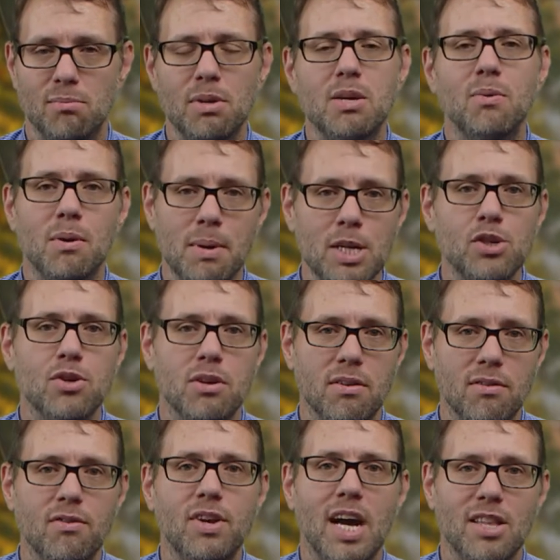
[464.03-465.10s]
But you want to make sure
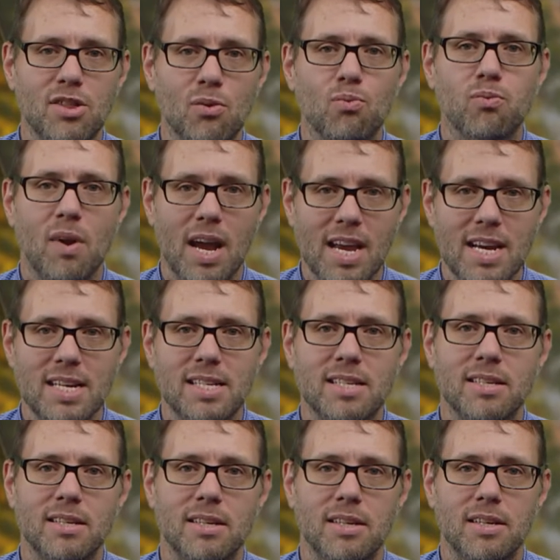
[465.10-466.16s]
you've got the
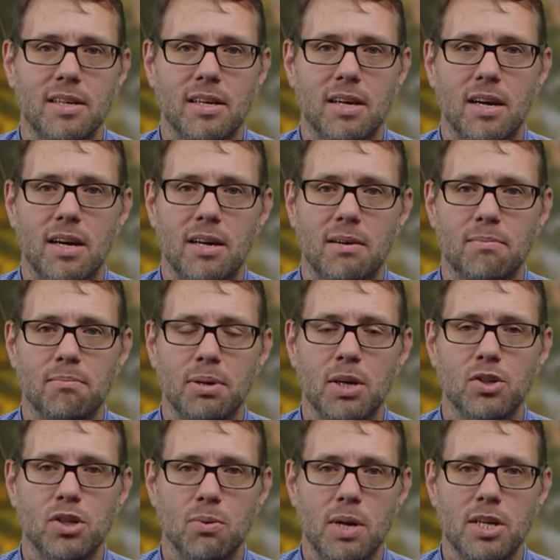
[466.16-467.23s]
right
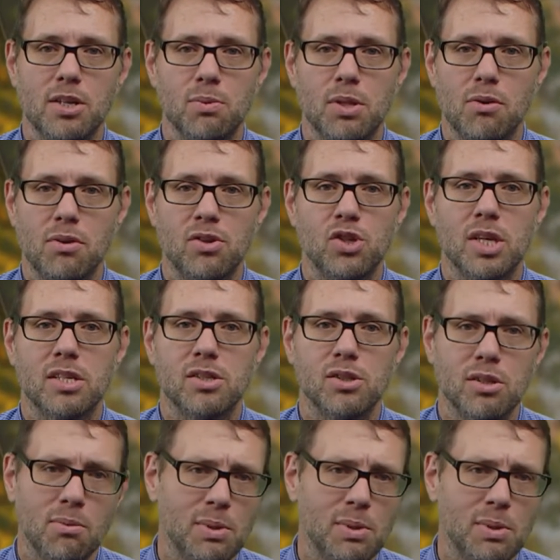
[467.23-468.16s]
punctuation with your interjections.